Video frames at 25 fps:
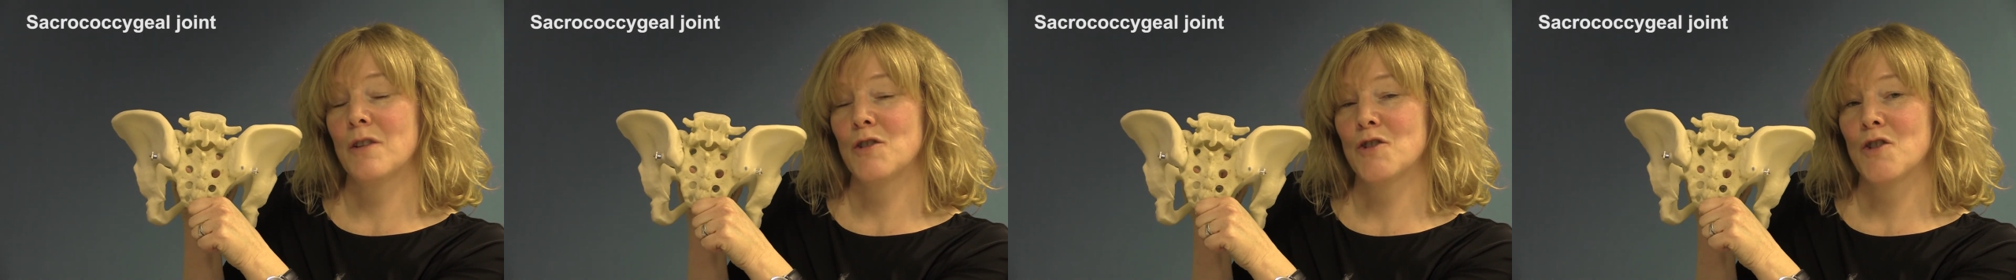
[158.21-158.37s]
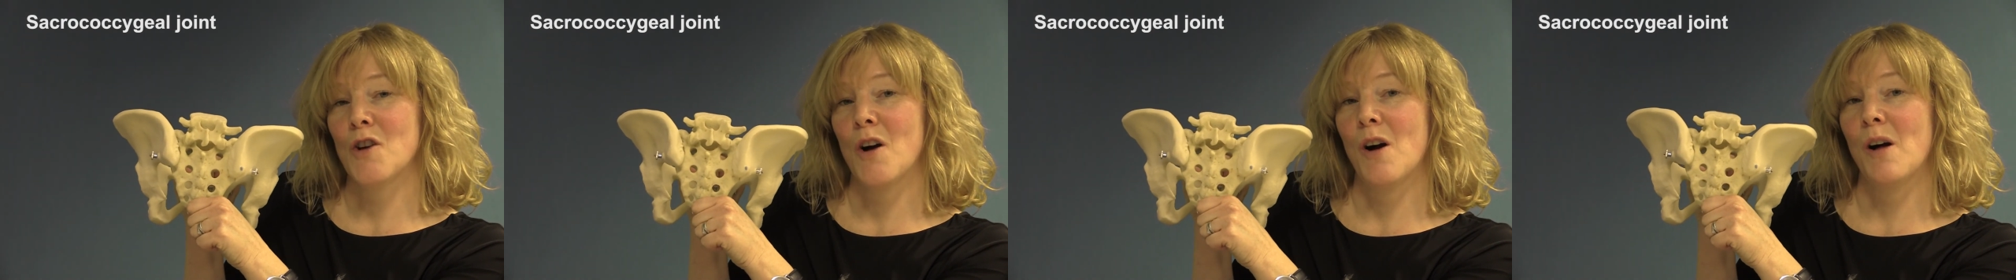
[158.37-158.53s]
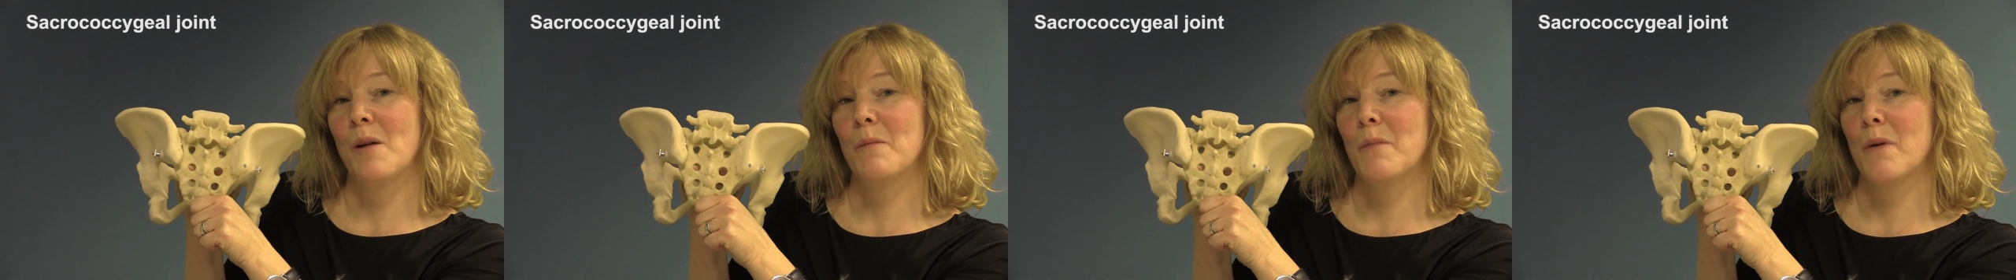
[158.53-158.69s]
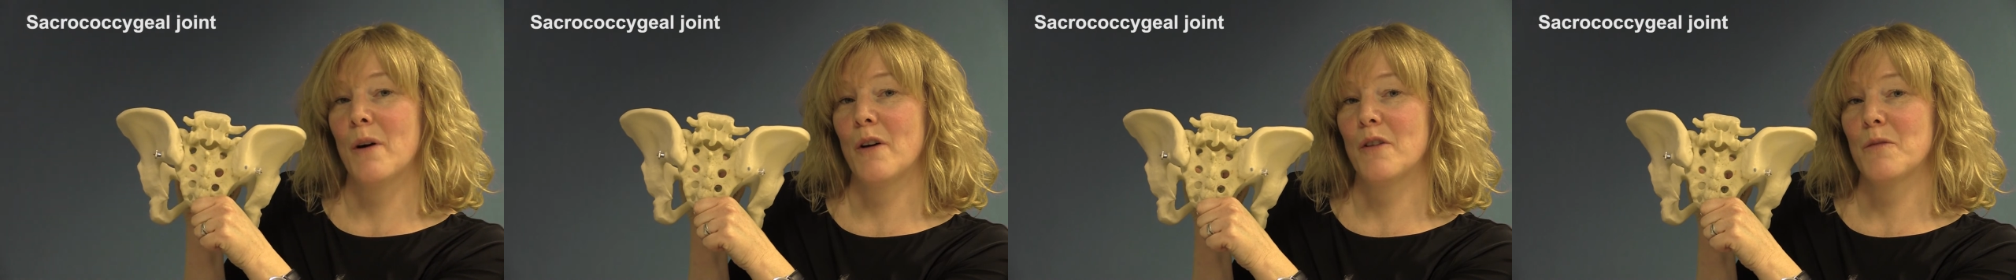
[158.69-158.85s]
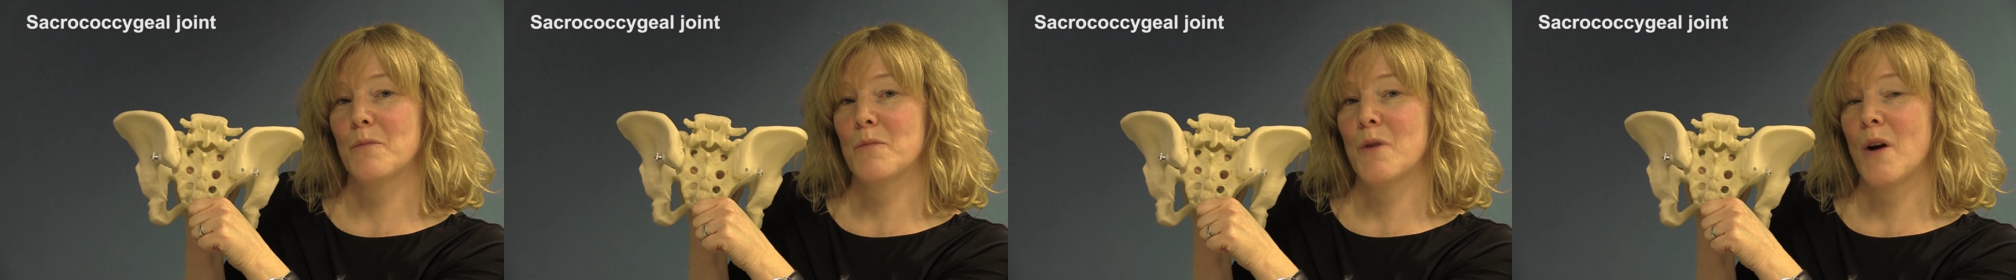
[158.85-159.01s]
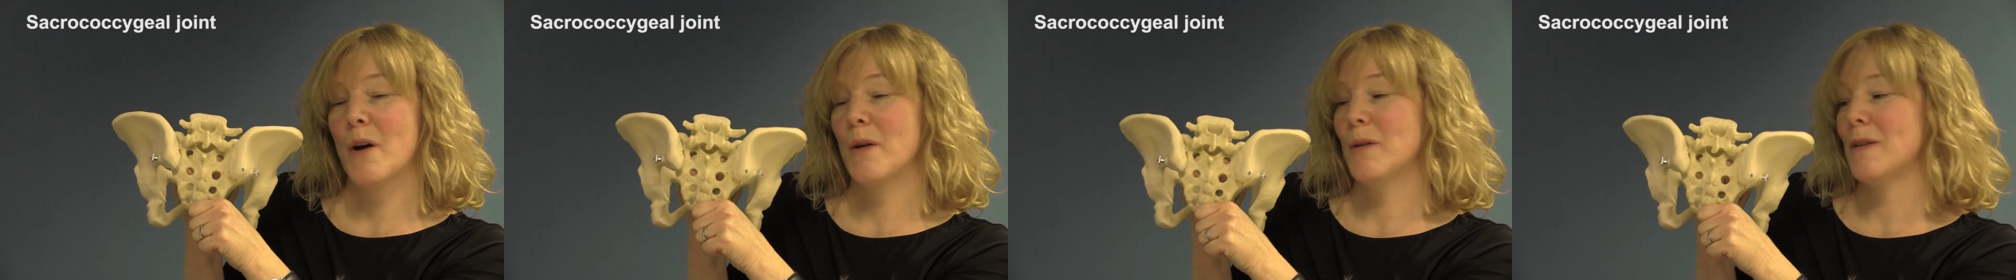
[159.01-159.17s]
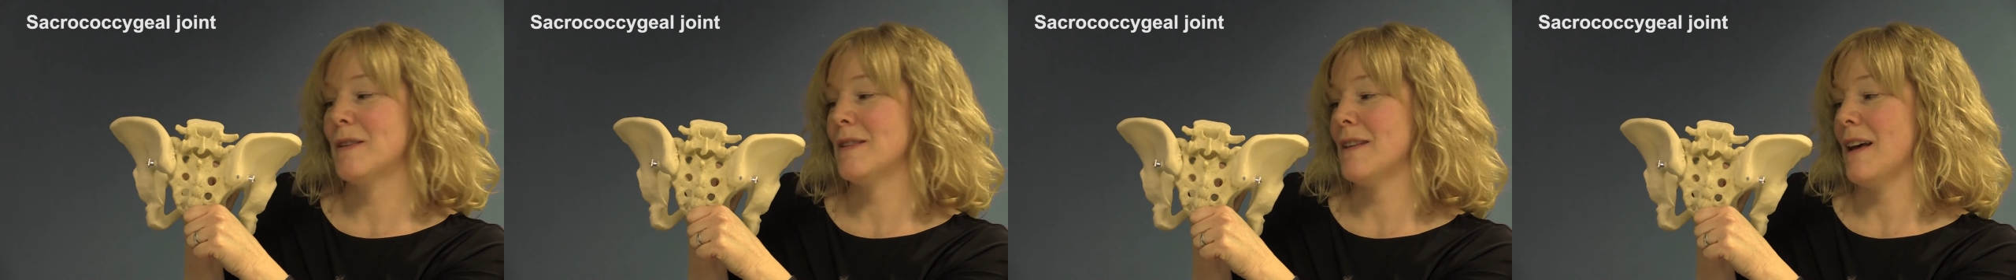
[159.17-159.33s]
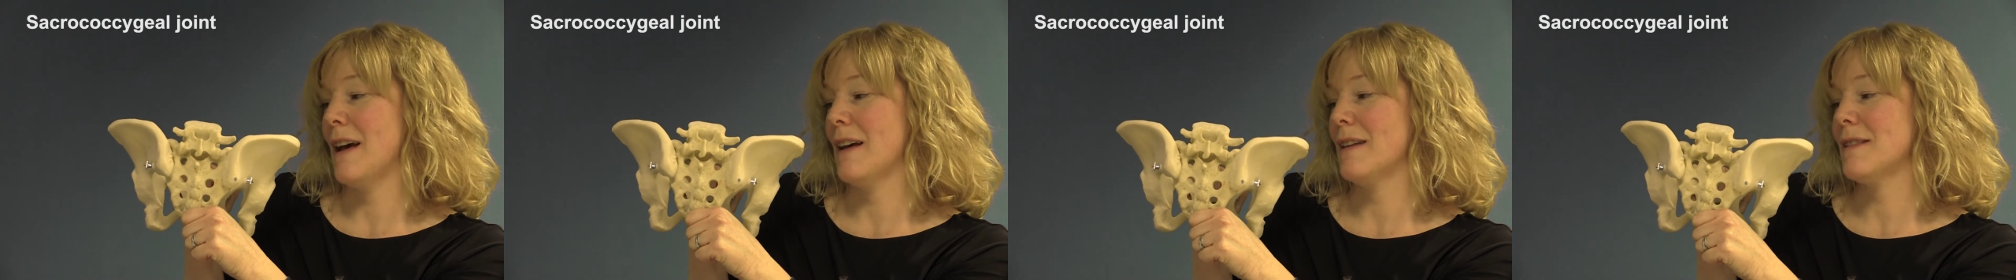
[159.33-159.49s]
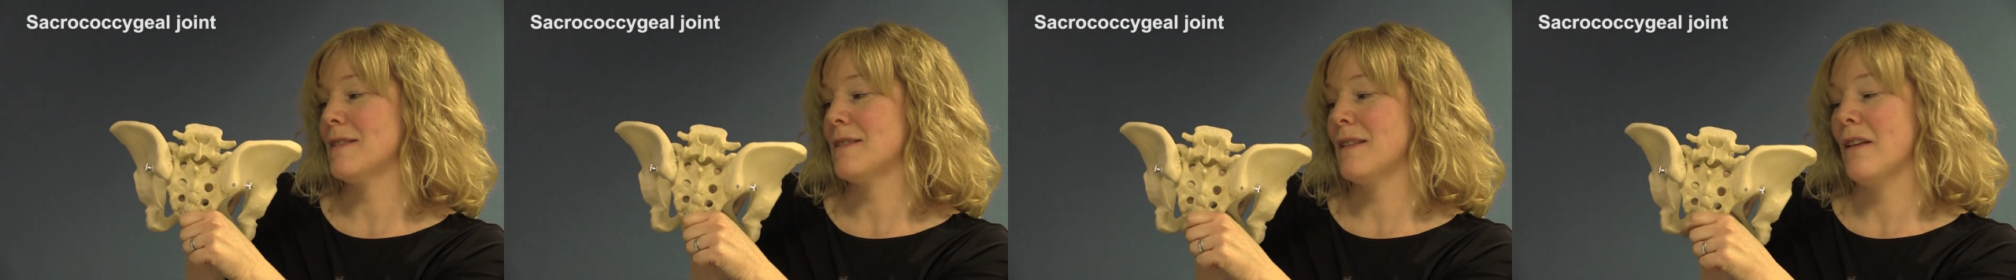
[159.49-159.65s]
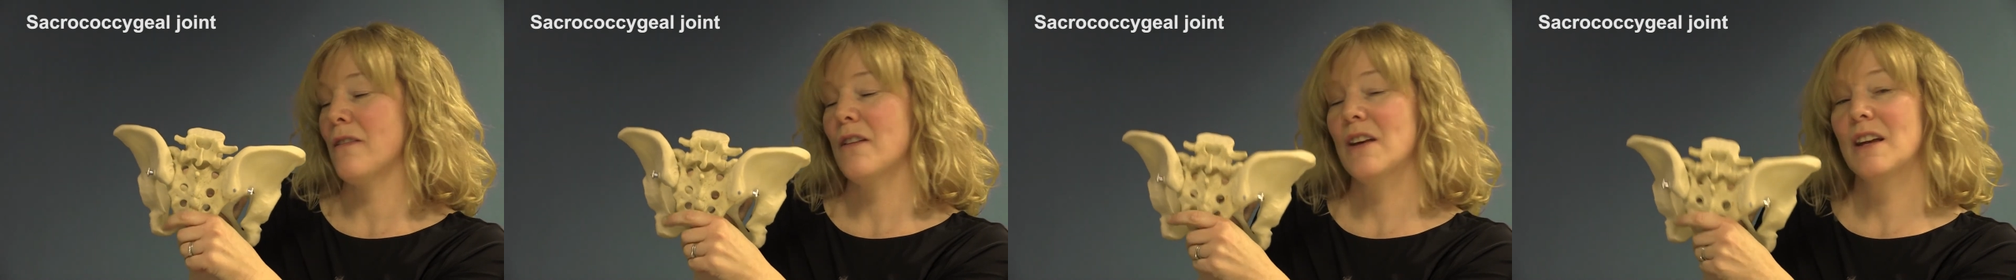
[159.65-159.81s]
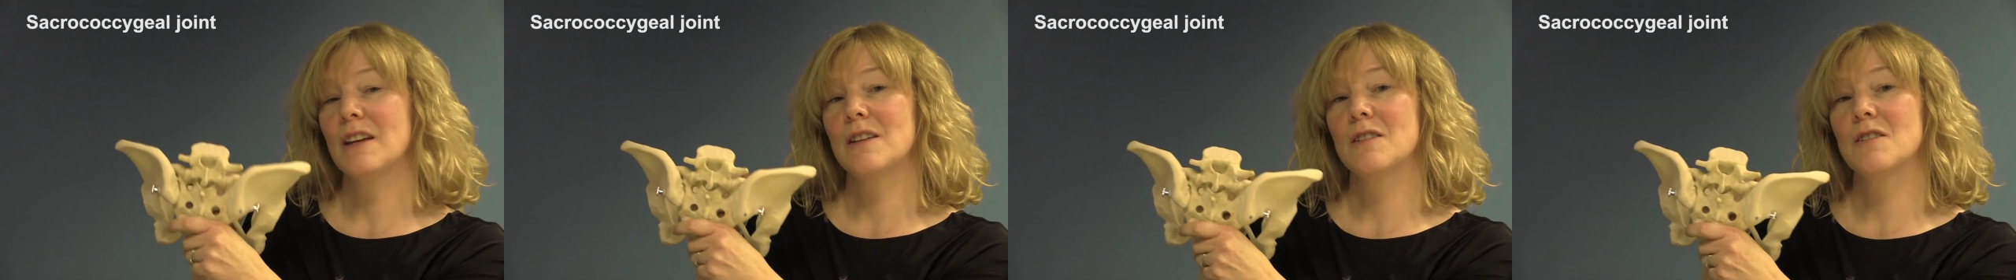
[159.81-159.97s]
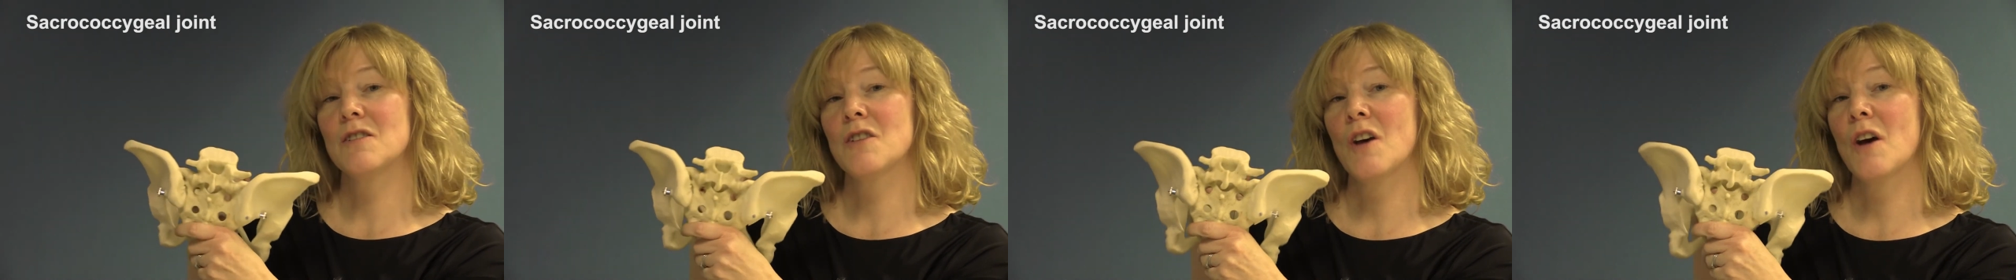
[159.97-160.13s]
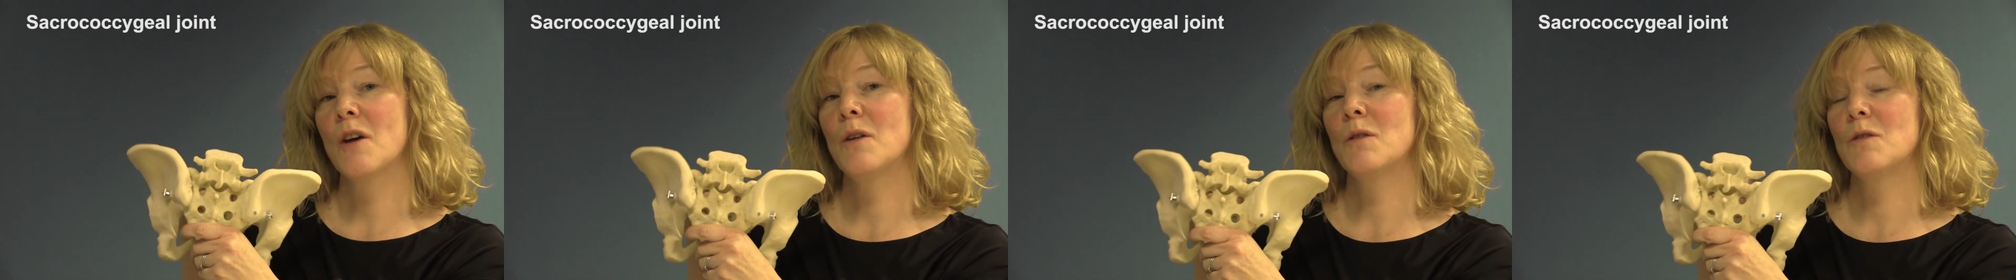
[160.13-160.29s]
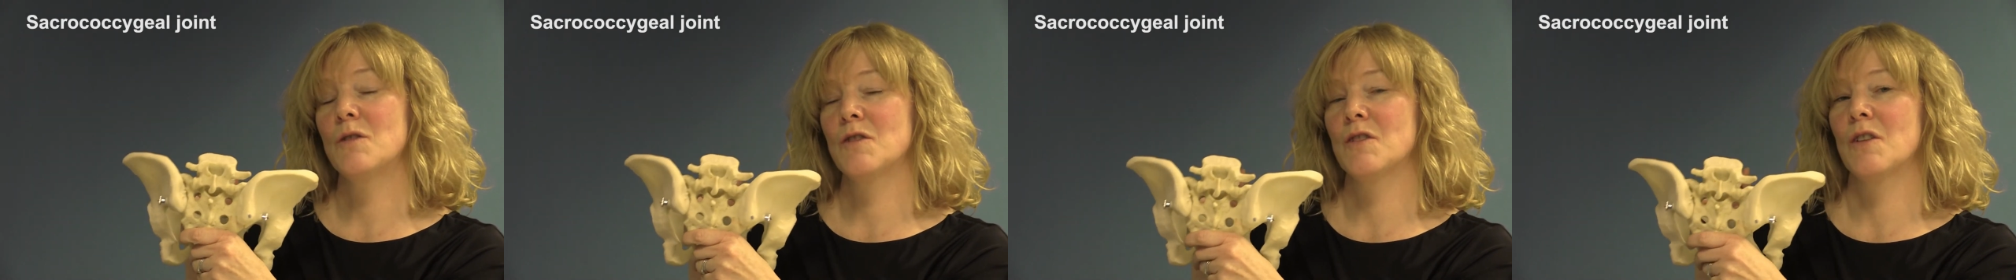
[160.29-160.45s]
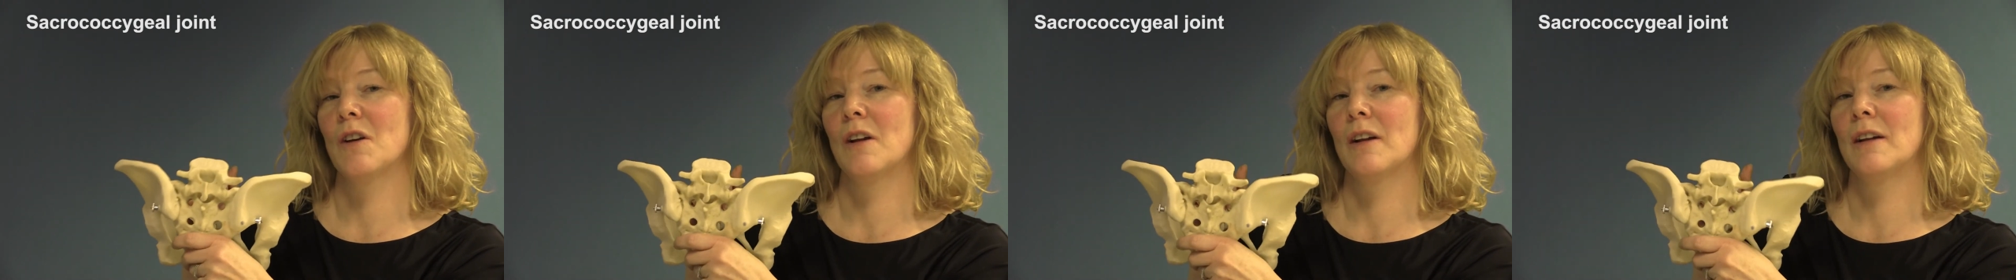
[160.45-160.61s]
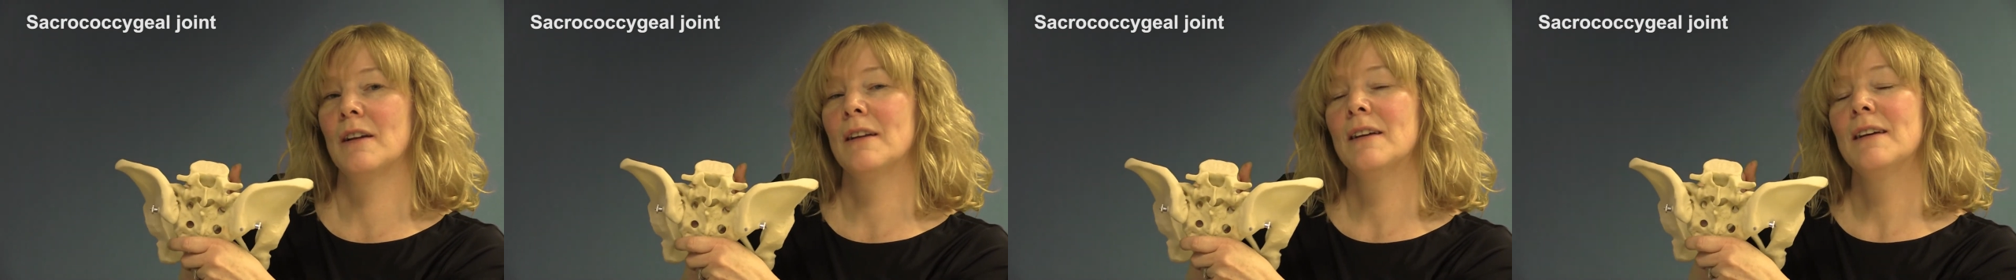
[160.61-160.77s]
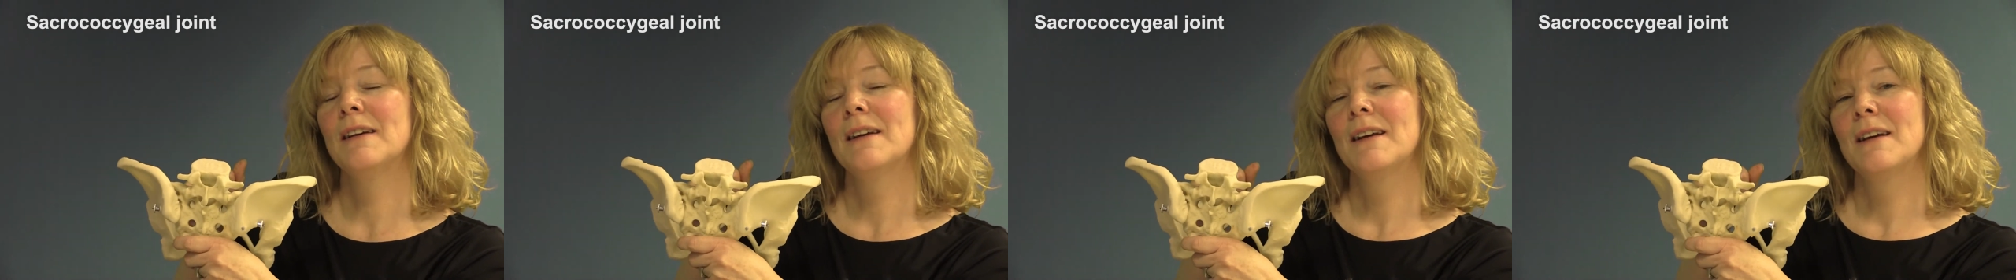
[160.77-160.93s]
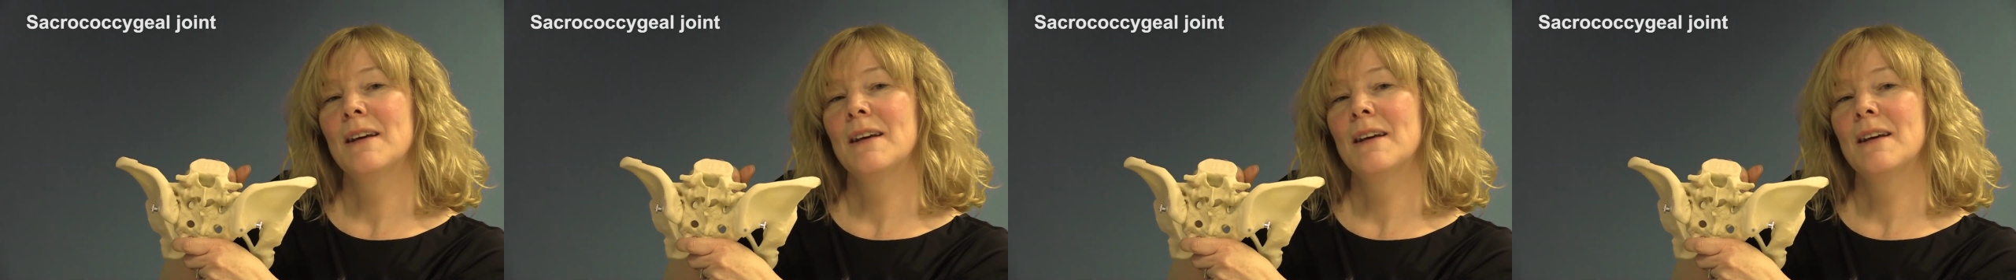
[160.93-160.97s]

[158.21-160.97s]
childbirth process, so that in total,